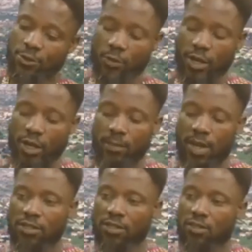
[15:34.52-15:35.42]
So
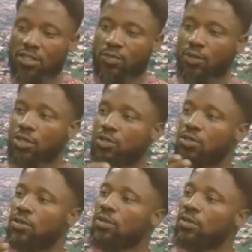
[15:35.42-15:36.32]
imagine the
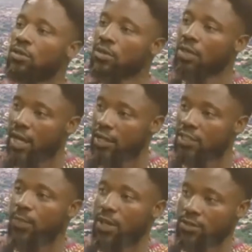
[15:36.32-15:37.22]
transportation
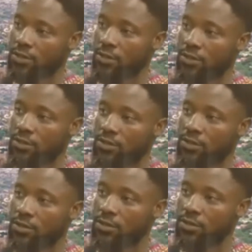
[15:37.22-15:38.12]

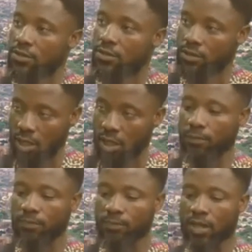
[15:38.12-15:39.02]
expenses.
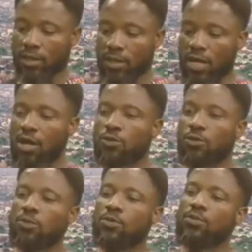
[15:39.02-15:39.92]
Okay. Now
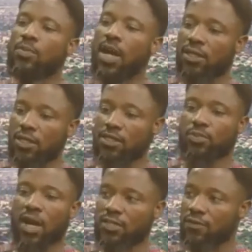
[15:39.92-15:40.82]
you go to market,
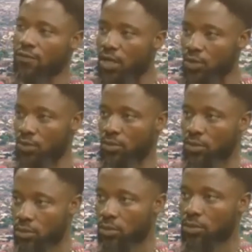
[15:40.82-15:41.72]
price value.
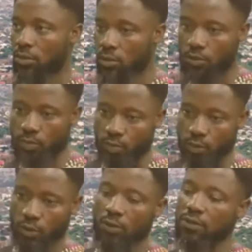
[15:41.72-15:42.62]
You want to
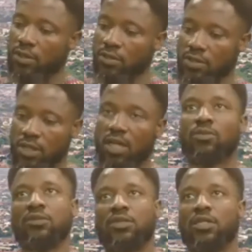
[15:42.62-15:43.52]
procure things
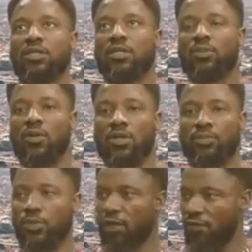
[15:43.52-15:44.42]
now, say in the
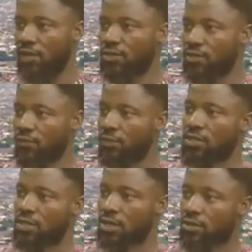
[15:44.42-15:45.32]
morning, breakfast, for
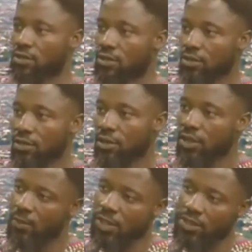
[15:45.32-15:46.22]
instance.
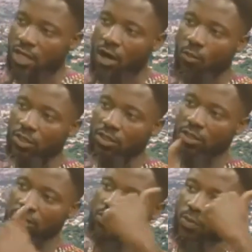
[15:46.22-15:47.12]
Imagine how much
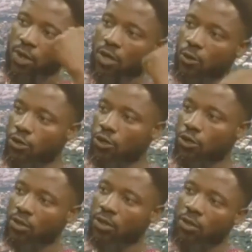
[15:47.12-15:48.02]
things were,
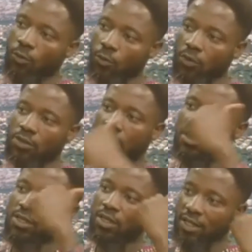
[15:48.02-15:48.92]
onion was